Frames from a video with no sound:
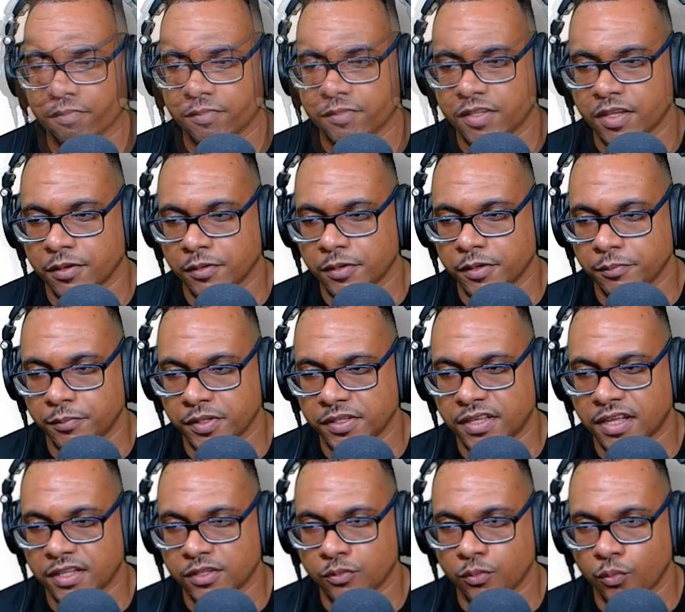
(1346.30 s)
So I'm going to
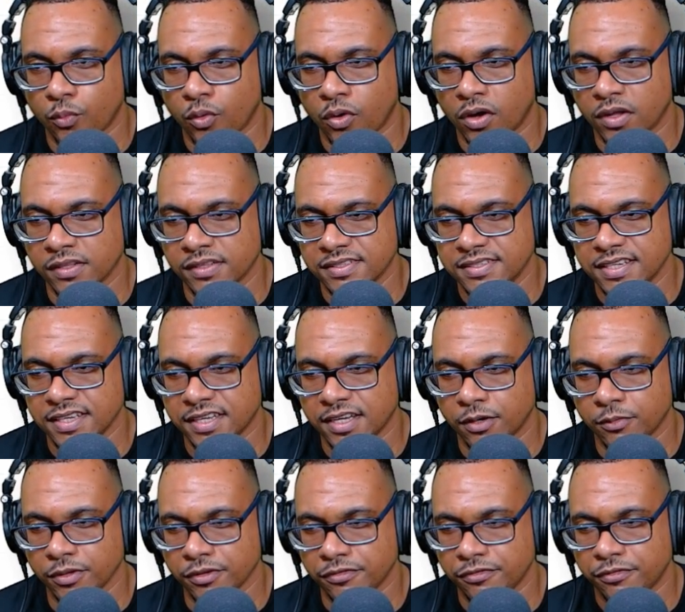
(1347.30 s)
put that 1 take
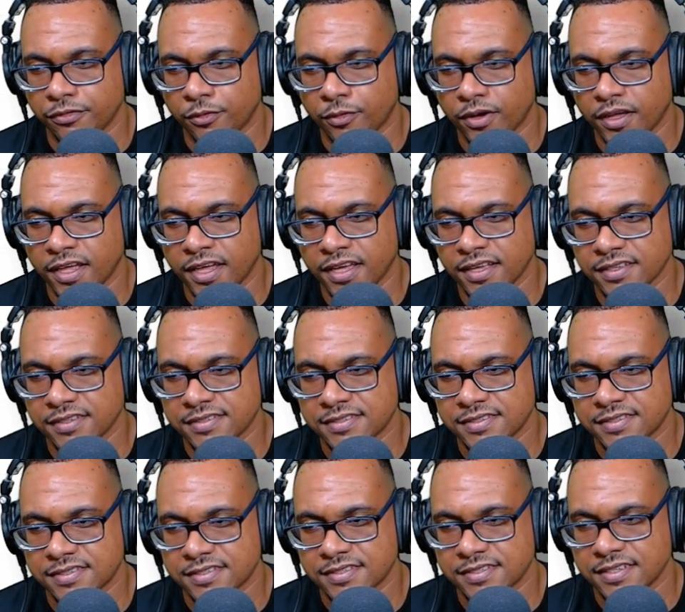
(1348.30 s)
away
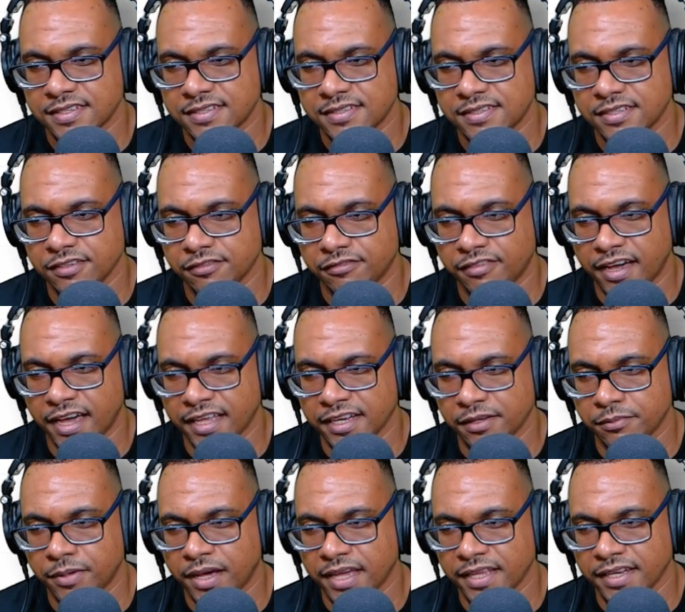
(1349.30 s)
4x
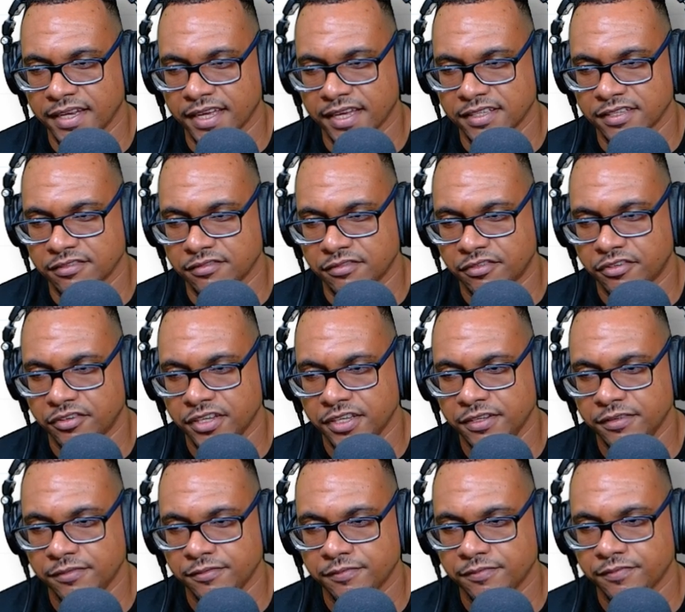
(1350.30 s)
divided by negative
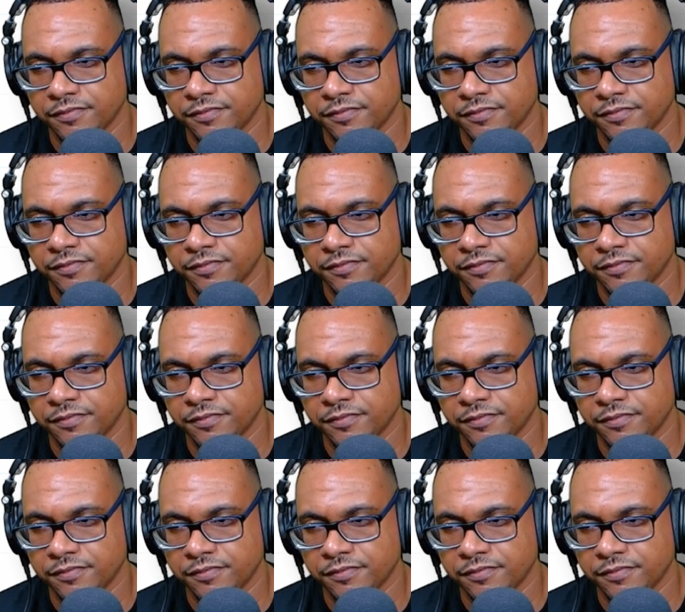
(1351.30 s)
3.